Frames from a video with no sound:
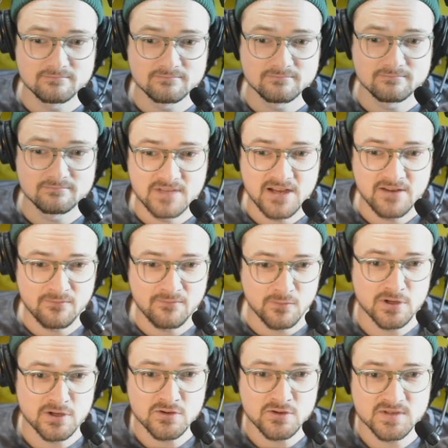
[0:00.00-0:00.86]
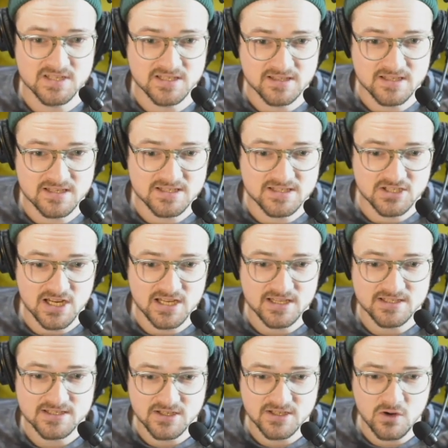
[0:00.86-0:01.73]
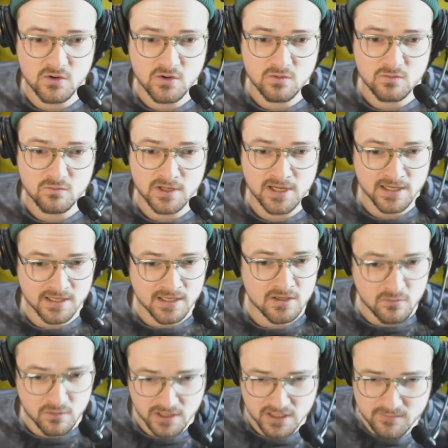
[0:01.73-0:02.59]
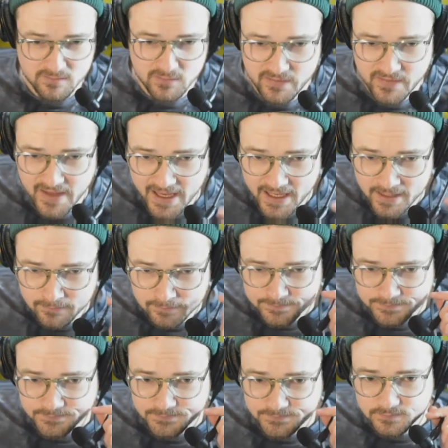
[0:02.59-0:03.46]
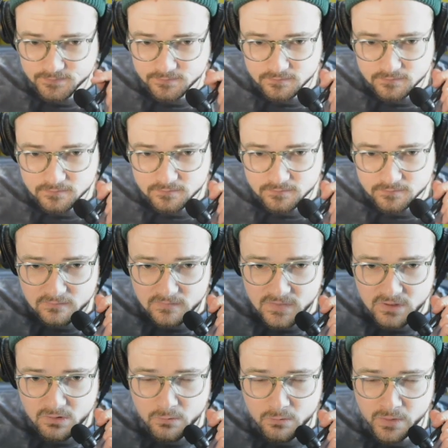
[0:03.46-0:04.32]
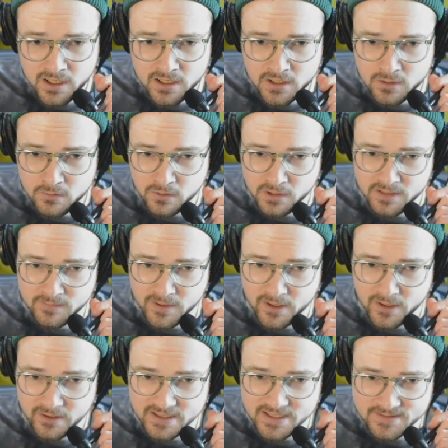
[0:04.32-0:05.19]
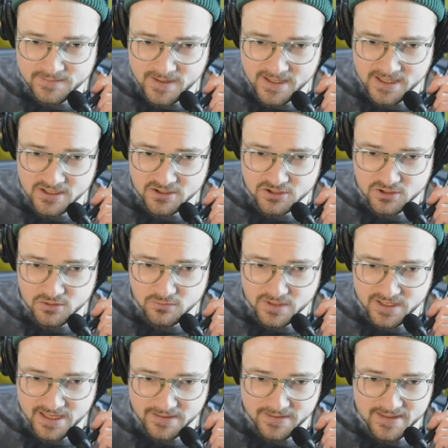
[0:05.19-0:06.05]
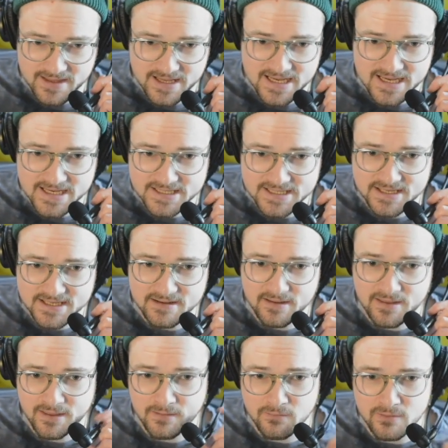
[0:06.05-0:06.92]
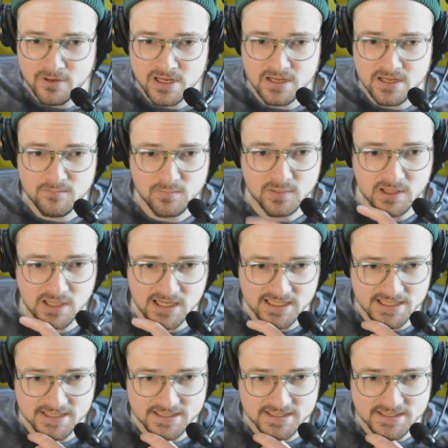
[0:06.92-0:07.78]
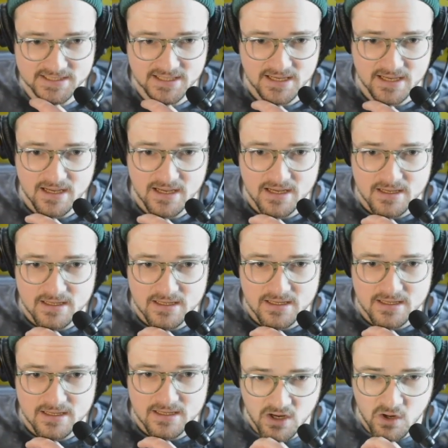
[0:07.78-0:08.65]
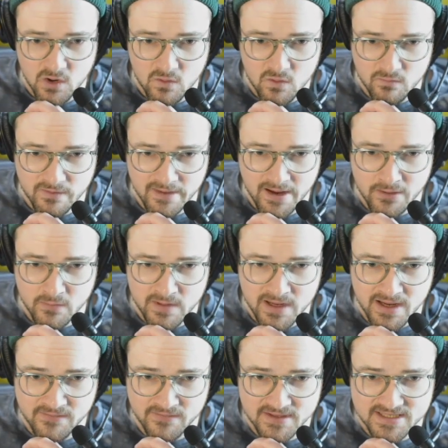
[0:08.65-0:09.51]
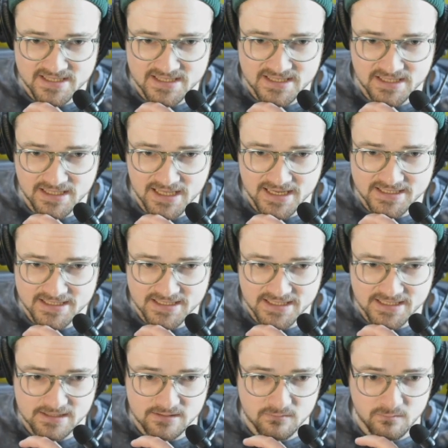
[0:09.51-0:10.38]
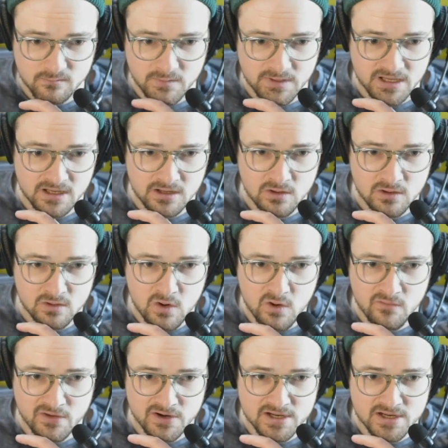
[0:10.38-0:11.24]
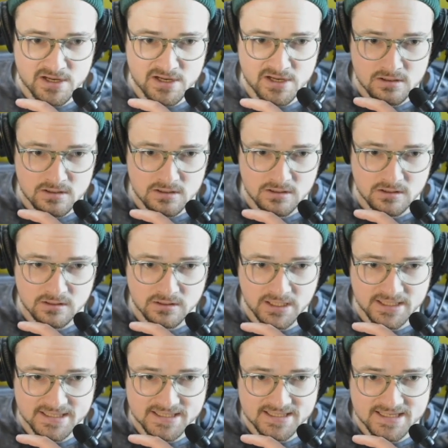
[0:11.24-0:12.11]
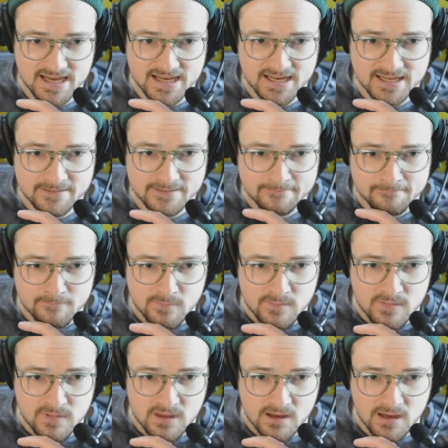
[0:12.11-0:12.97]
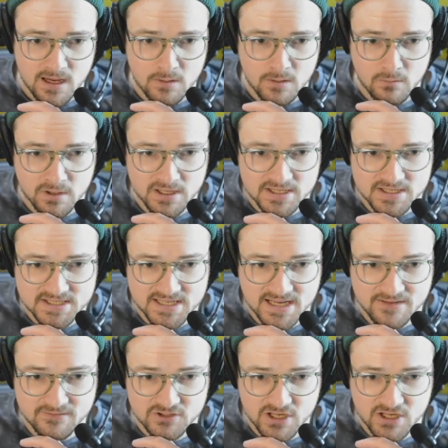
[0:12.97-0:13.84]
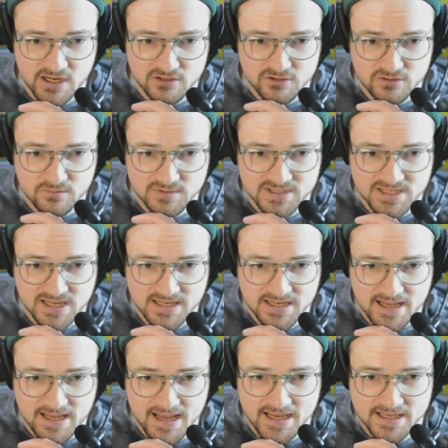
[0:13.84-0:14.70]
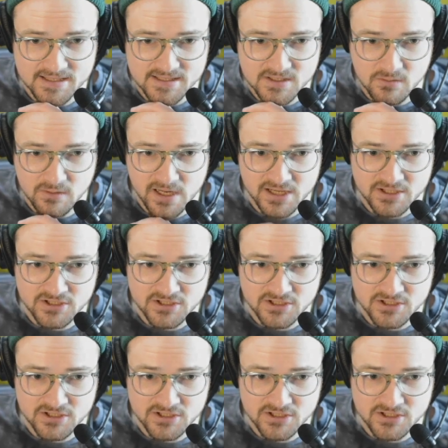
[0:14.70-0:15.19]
if we're using these chains. So we're not going to worry about that. What we are going to worry about is making sure we get these 3 plugins. So now that we have this selected, we can go over here, click Setting, and we're going to save channel strip setting as. So we're actually